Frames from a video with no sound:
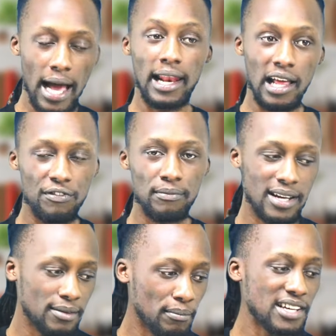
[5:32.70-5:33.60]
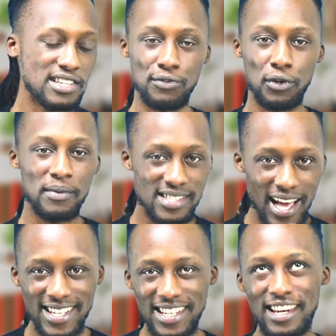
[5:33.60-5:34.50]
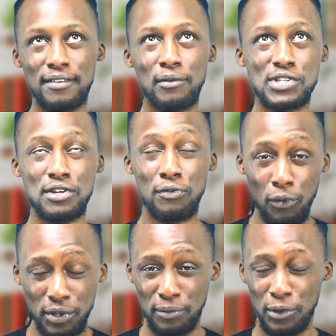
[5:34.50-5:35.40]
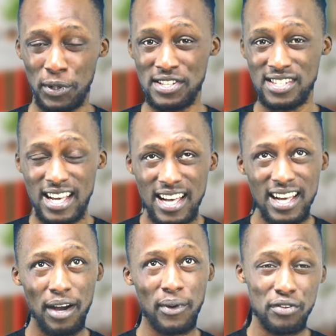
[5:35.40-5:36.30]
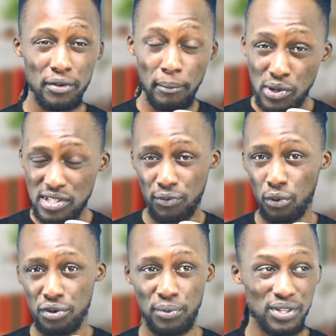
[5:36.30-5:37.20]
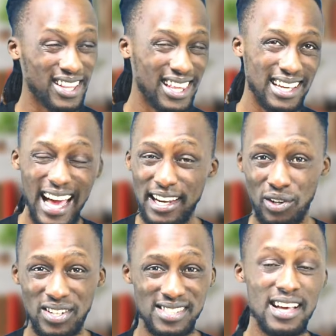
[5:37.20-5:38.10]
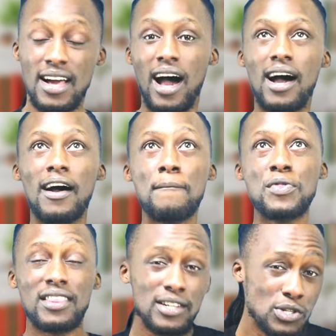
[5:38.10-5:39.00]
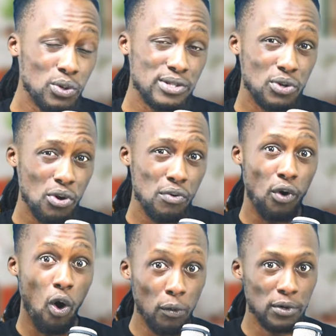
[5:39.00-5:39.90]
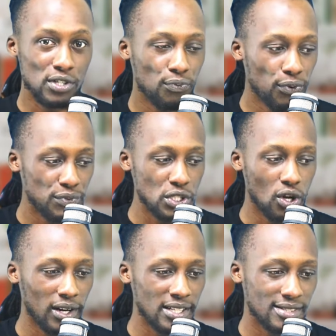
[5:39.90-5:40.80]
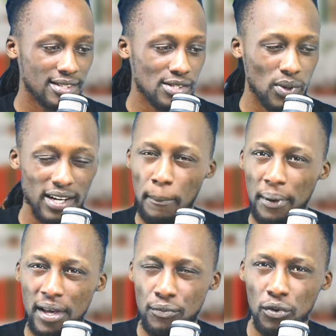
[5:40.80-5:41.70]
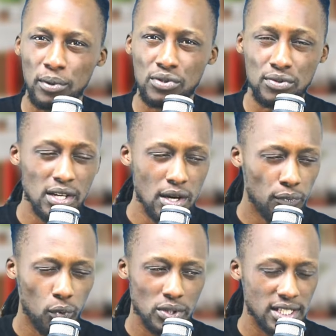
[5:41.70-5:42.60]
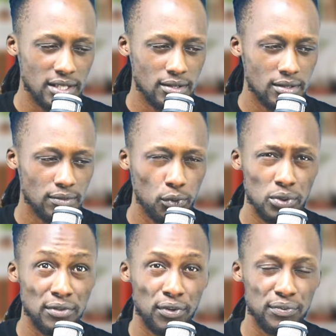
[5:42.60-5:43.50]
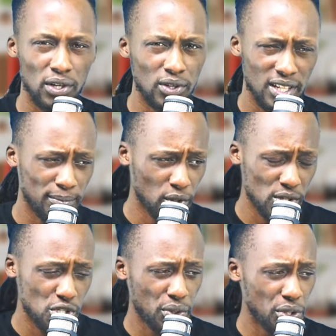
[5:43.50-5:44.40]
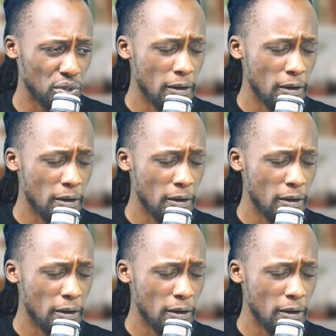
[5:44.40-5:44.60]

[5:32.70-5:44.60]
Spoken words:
love Match Informer. It's actually the most affordable ones. One of the most affordable, I think $9. Other tools go for almost $50. There's one I'm paying for almost $50. I'm going to show you.